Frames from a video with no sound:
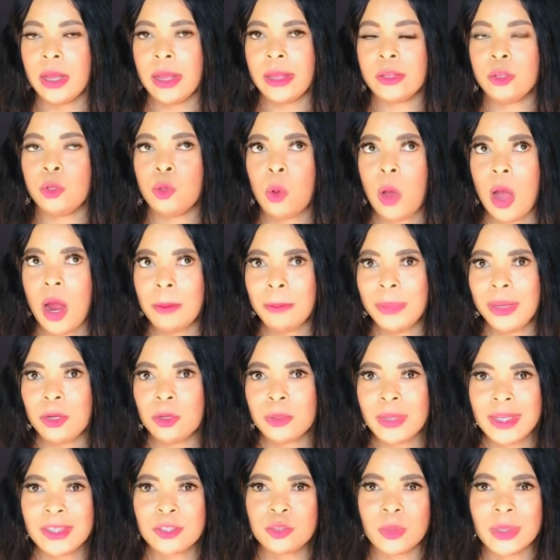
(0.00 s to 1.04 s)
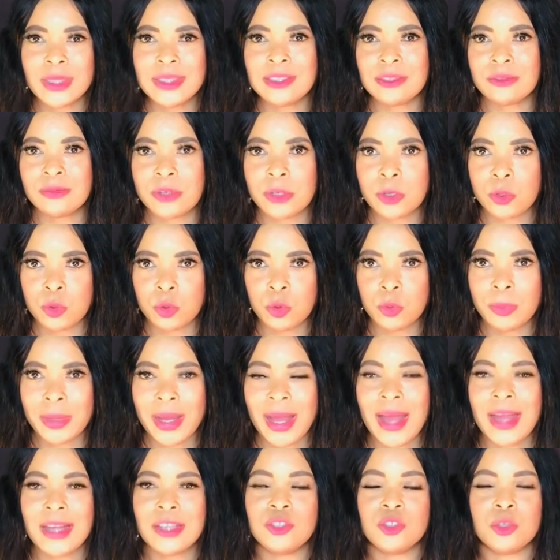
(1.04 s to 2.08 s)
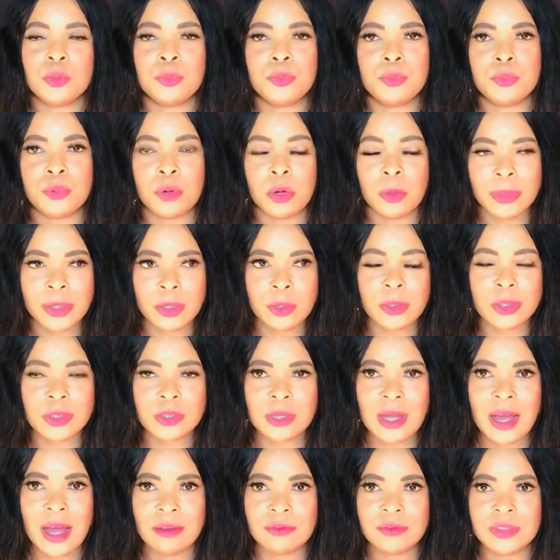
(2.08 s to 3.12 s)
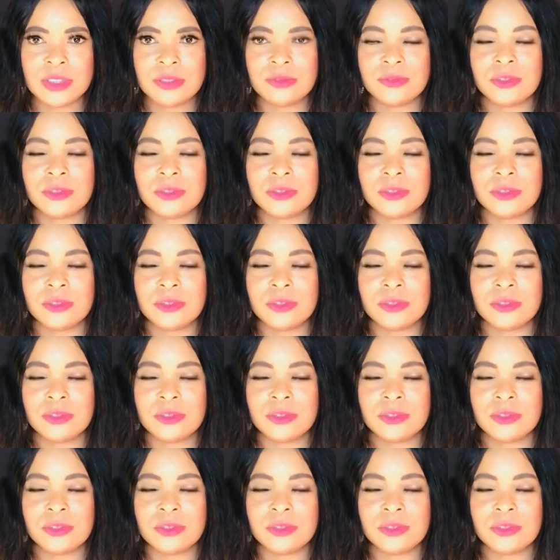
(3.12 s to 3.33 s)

You are belonging to a different group, and you're probably going to have